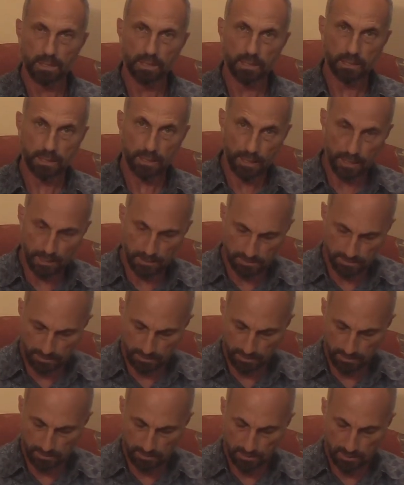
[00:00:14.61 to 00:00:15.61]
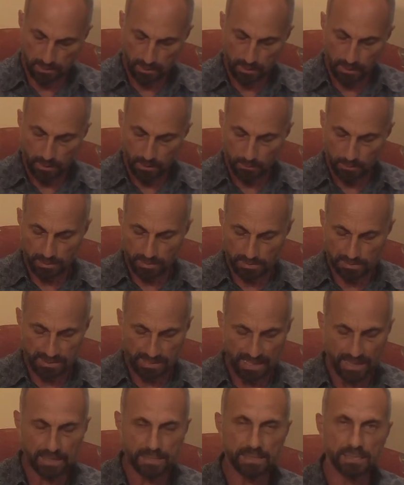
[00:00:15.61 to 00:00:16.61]
And I ask this because
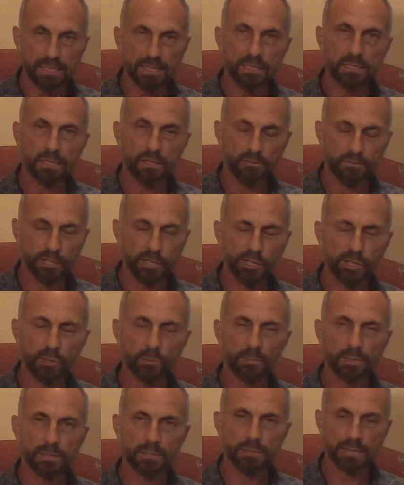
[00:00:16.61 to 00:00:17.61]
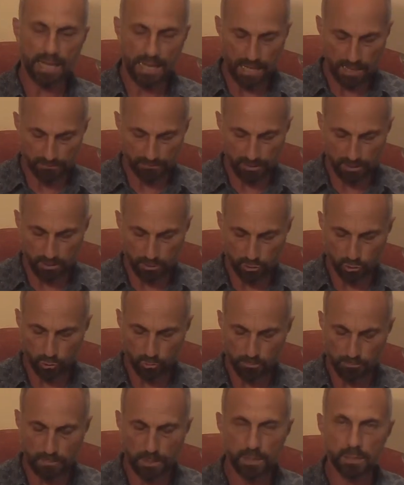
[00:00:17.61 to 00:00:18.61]
the idea of humans having
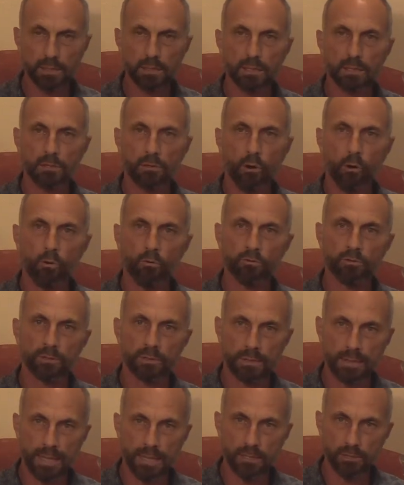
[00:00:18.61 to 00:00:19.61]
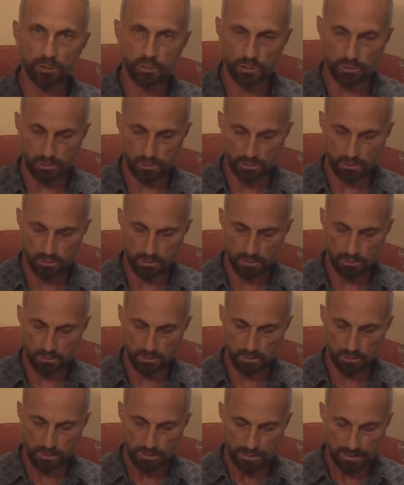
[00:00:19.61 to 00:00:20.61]
dominion over nature
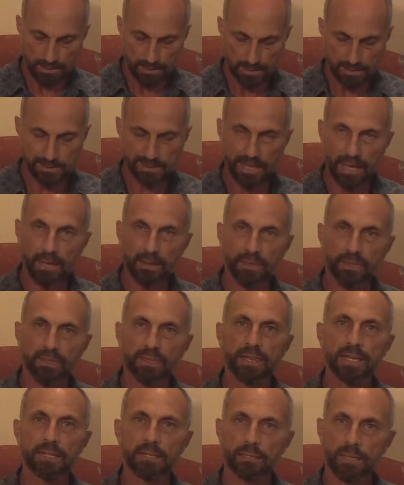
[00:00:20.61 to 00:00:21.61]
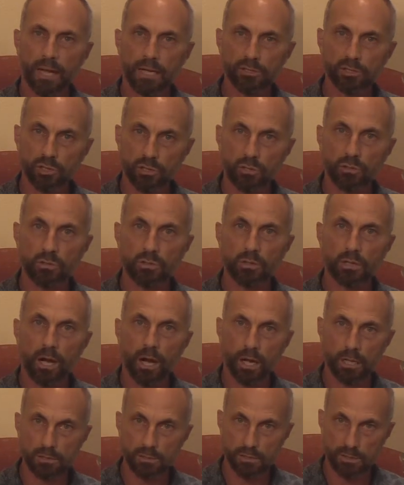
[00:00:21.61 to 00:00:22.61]
is a theological
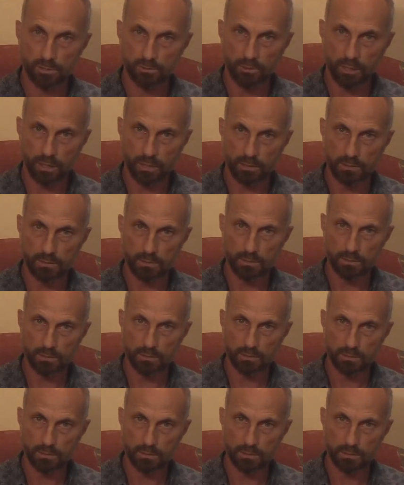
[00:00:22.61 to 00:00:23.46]
construct.